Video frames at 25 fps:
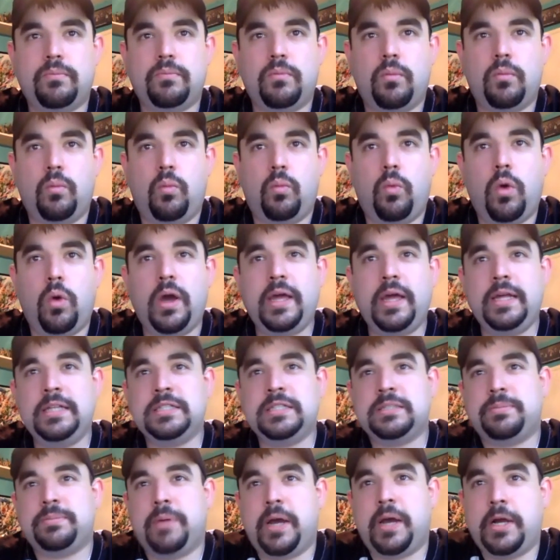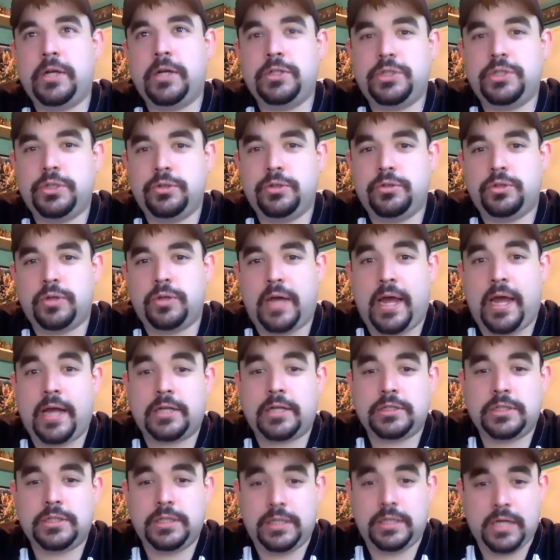what inspired you to
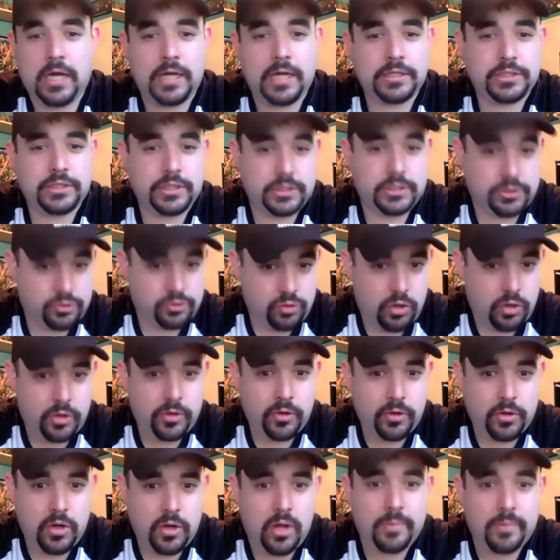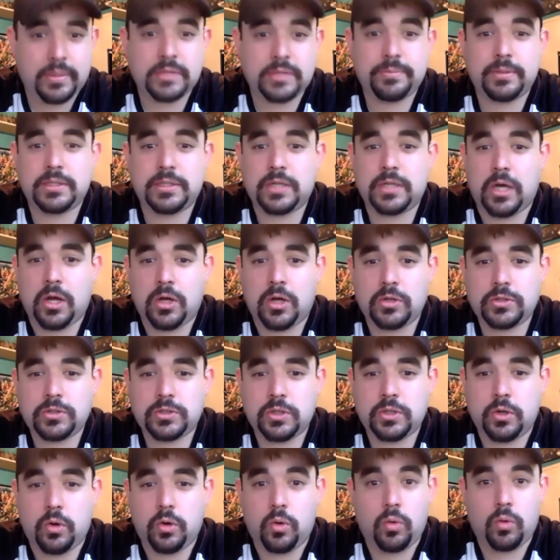actually not just draw your comics, but to
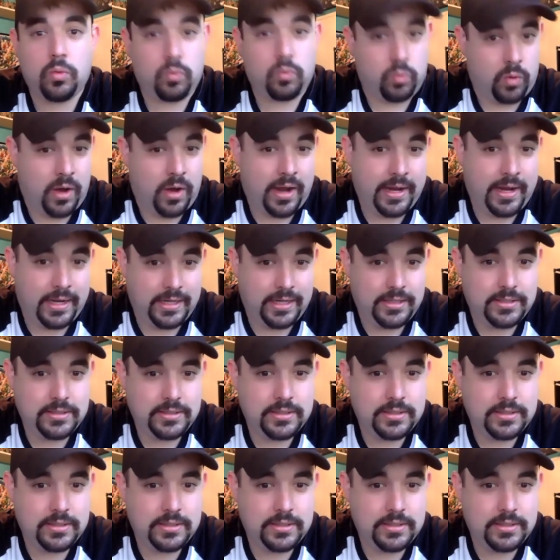also write?